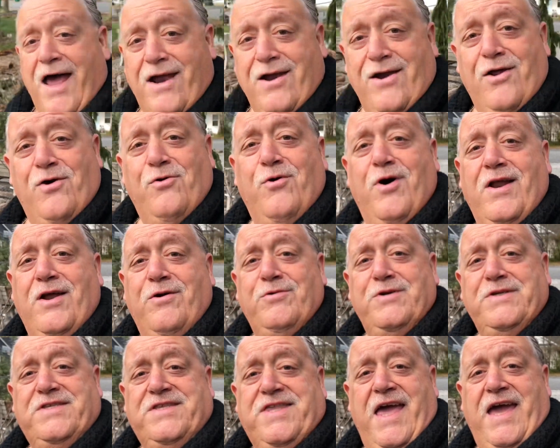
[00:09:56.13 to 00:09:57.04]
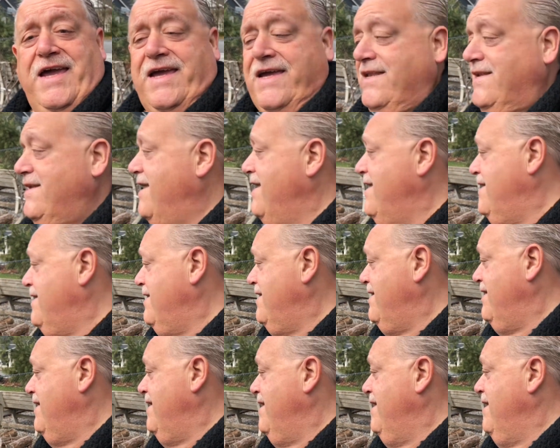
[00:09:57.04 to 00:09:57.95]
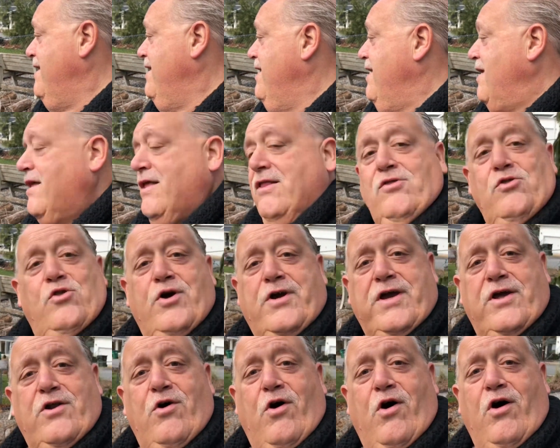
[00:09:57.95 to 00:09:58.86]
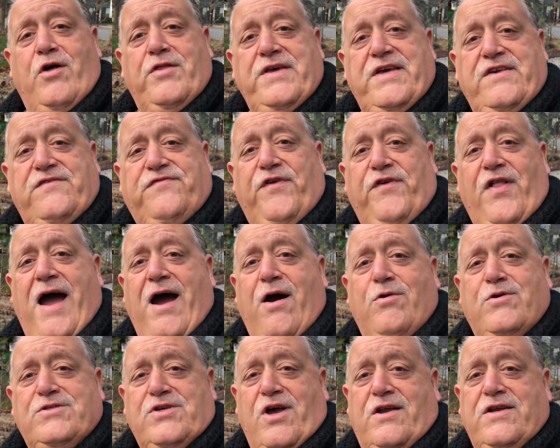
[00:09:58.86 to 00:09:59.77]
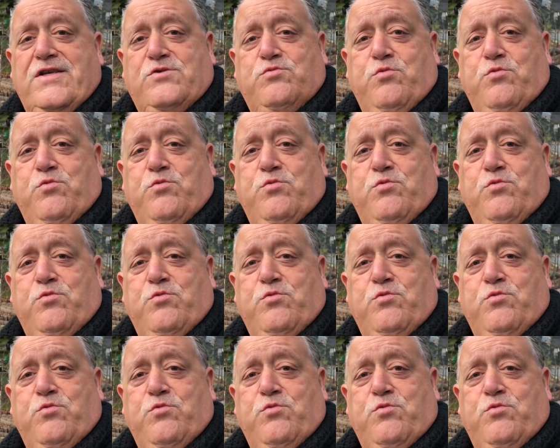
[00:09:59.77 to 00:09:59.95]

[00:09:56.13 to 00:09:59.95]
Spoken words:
don't know what it was thinking. Look at all these flowers on this